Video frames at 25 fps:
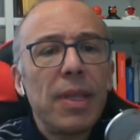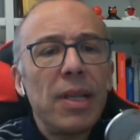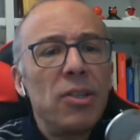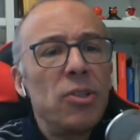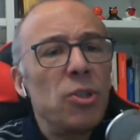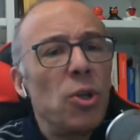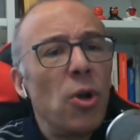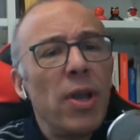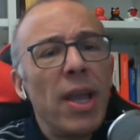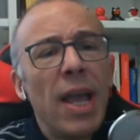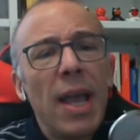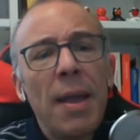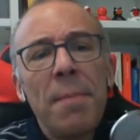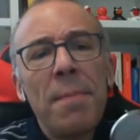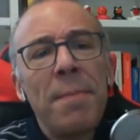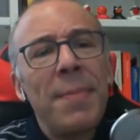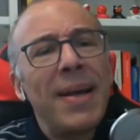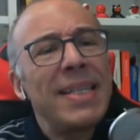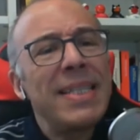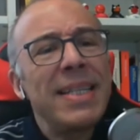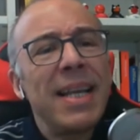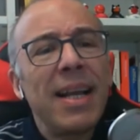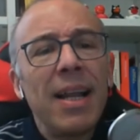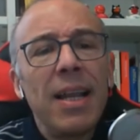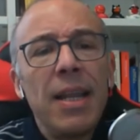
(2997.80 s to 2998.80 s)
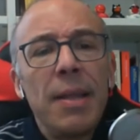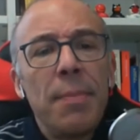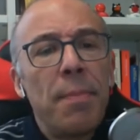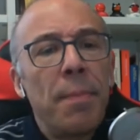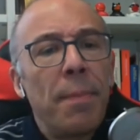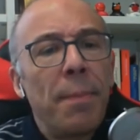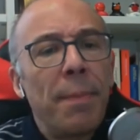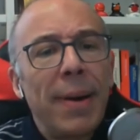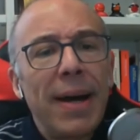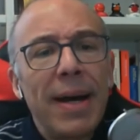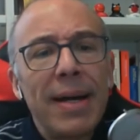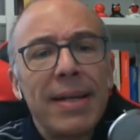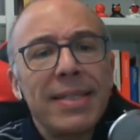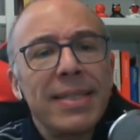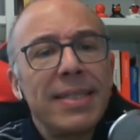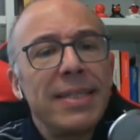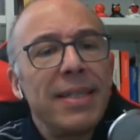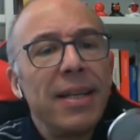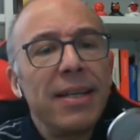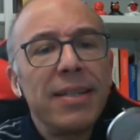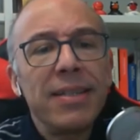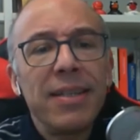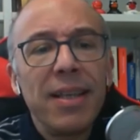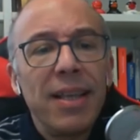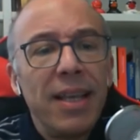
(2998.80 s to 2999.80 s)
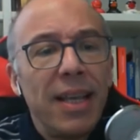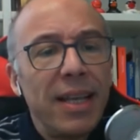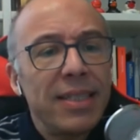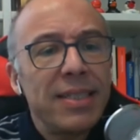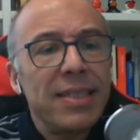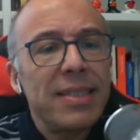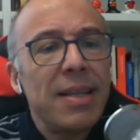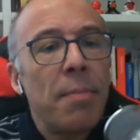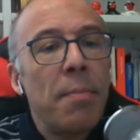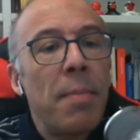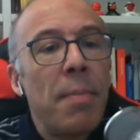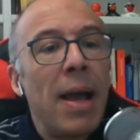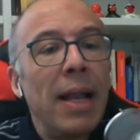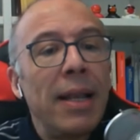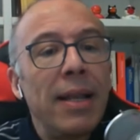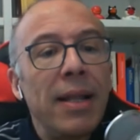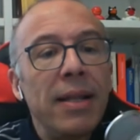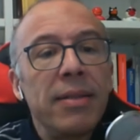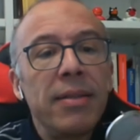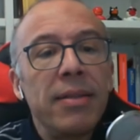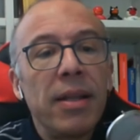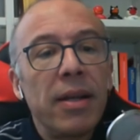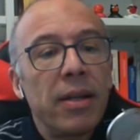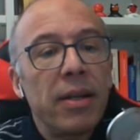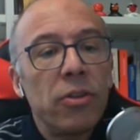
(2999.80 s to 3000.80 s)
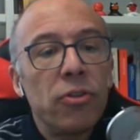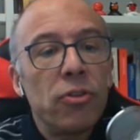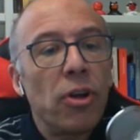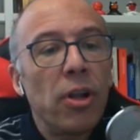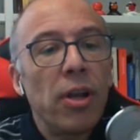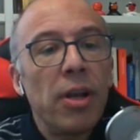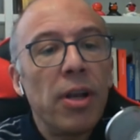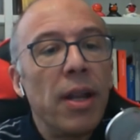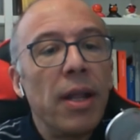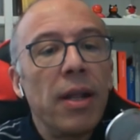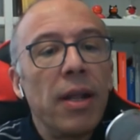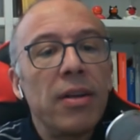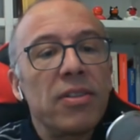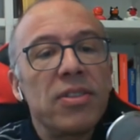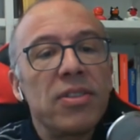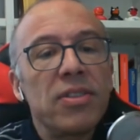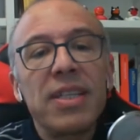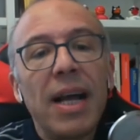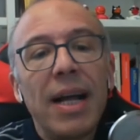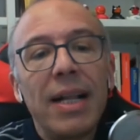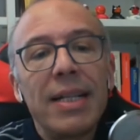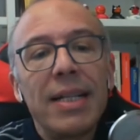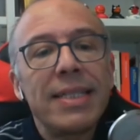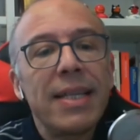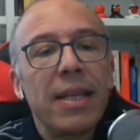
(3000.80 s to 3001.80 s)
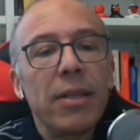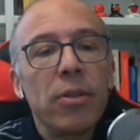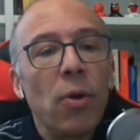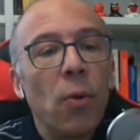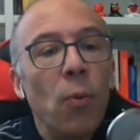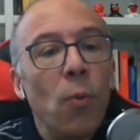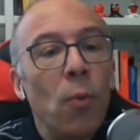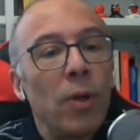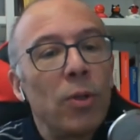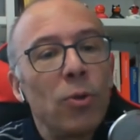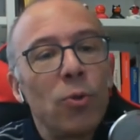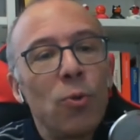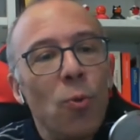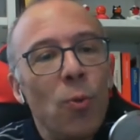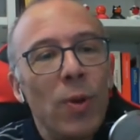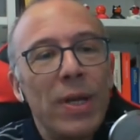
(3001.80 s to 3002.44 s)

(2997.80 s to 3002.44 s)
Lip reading: So I'm basically parsing XML and returning results. I don't want to